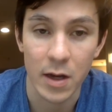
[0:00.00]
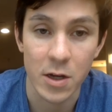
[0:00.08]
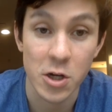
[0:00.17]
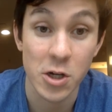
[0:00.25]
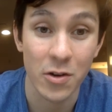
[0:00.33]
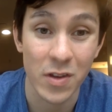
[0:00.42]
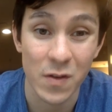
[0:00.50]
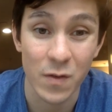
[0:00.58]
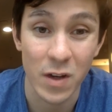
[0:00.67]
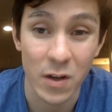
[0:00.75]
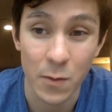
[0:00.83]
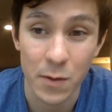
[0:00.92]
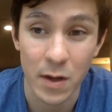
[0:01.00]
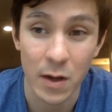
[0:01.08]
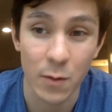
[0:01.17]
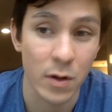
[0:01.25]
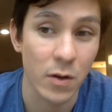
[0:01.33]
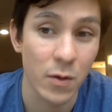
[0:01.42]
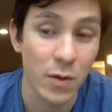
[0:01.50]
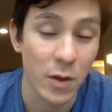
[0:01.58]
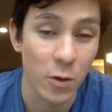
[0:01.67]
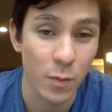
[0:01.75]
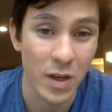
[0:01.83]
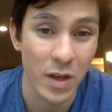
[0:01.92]
Share this video with anyone who you
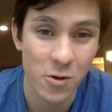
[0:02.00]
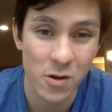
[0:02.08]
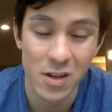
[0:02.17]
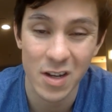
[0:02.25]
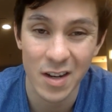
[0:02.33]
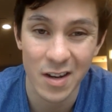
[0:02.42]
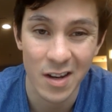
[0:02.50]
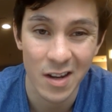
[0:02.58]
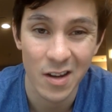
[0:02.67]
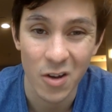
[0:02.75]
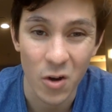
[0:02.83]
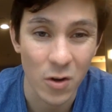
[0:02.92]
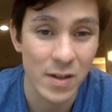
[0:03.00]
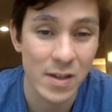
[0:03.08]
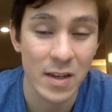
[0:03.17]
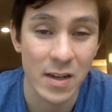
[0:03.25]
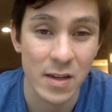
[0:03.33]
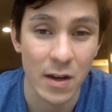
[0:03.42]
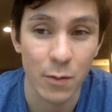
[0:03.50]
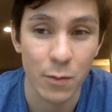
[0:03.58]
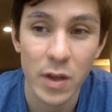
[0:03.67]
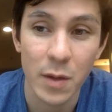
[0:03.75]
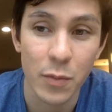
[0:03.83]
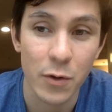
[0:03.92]
think would be interested. All these things I
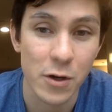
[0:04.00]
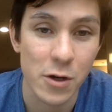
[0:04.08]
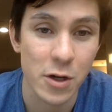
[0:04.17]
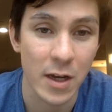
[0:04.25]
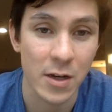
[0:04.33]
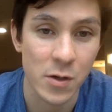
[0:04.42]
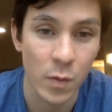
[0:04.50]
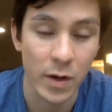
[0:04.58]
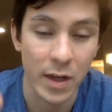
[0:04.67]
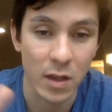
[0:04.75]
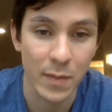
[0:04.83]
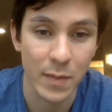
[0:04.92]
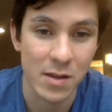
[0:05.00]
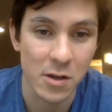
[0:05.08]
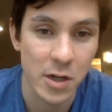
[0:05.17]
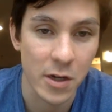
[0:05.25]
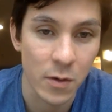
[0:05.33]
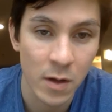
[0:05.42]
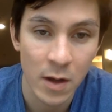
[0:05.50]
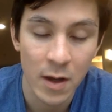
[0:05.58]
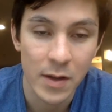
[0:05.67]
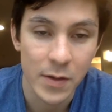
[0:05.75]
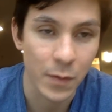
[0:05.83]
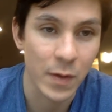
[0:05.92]
really appreciate. Just want to get the message out.
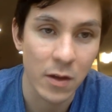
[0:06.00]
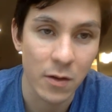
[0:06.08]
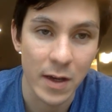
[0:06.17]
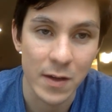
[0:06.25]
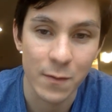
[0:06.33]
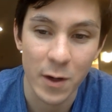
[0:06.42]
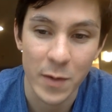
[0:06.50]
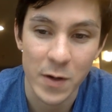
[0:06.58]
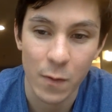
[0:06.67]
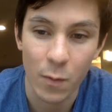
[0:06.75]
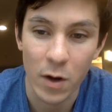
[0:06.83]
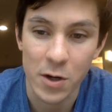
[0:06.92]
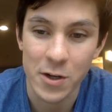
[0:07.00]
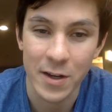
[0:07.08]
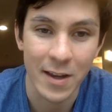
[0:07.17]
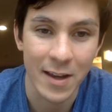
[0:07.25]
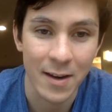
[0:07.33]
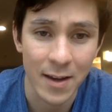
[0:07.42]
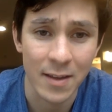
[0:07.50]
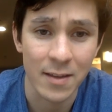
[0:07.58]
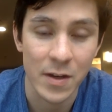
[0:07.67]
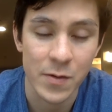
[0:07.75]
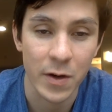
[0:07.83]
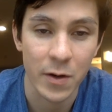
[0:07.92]
So thank you guys very much for watching. And again,
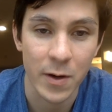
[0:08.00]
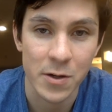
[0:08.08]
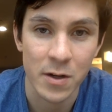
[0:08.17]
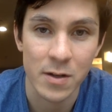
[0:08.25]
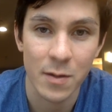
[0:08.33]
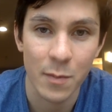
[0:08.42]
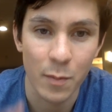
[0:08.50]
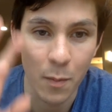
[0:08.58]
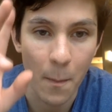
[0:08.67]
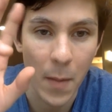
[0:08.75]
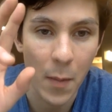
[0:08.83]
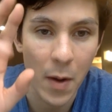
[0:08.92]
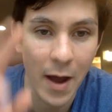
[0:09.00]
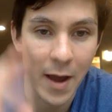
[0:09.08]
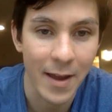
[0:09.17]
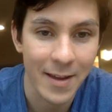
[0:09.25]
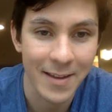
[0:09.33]
thanks for your questions. Bye-bye.